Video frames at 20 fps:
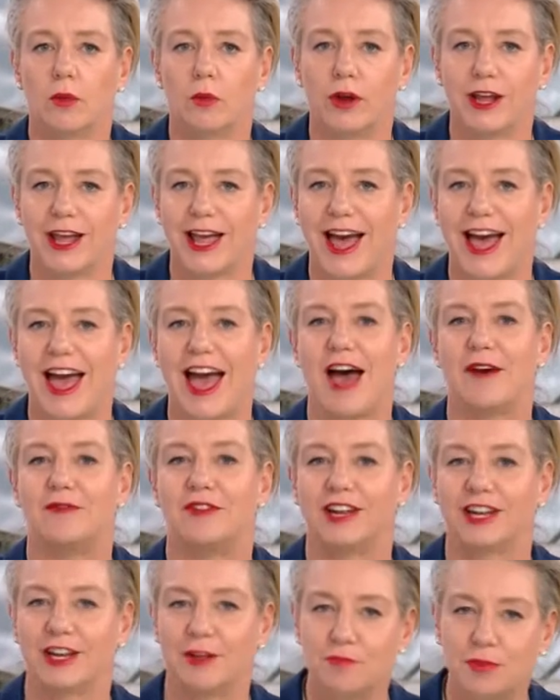We
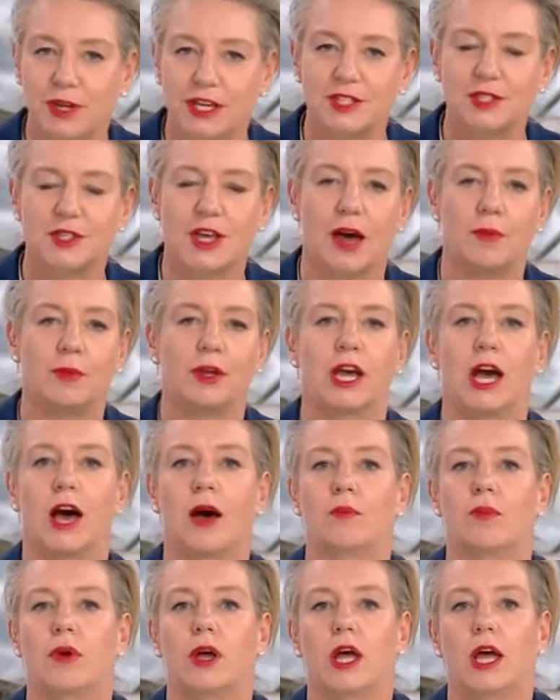have the Olympics coming
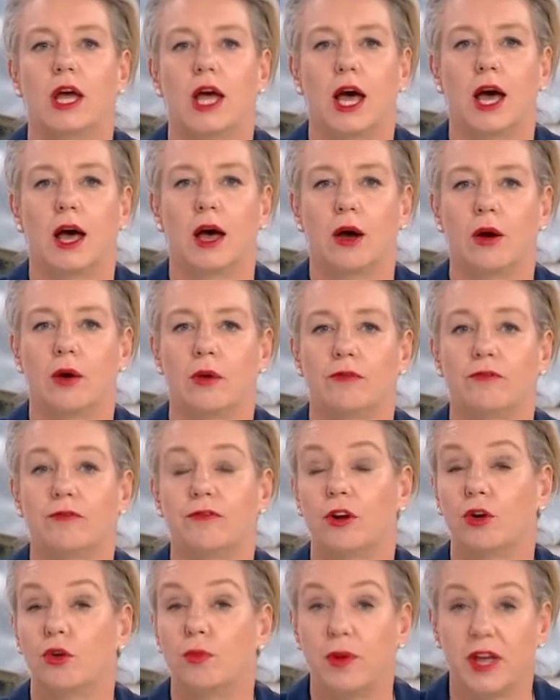up.
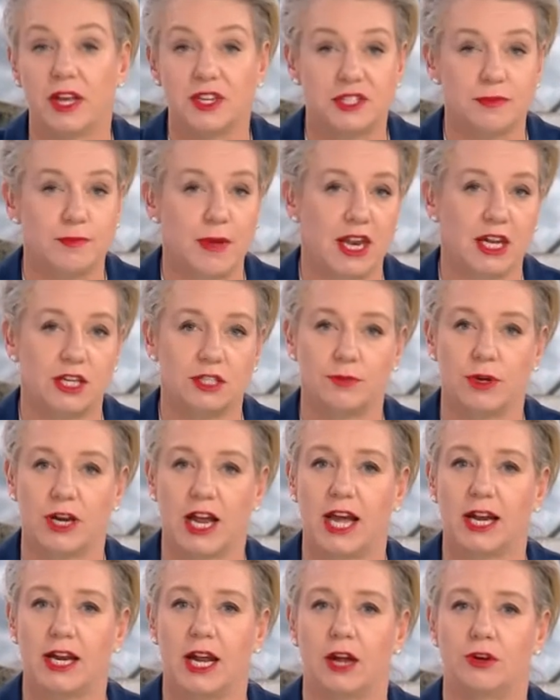Feral pest
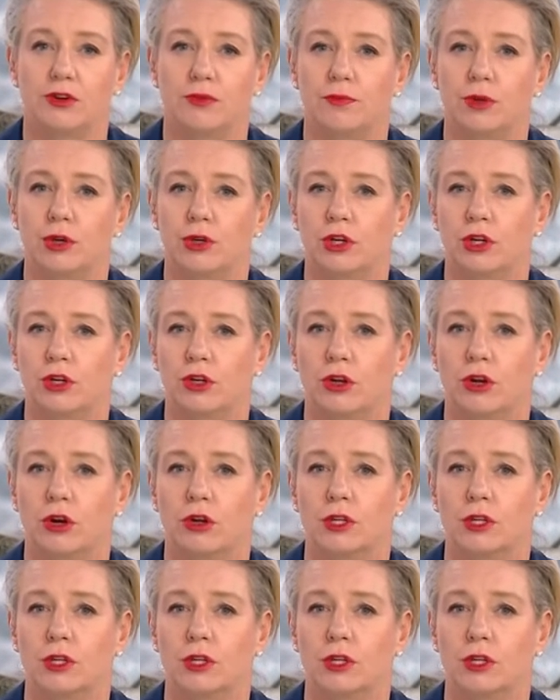management, $800 million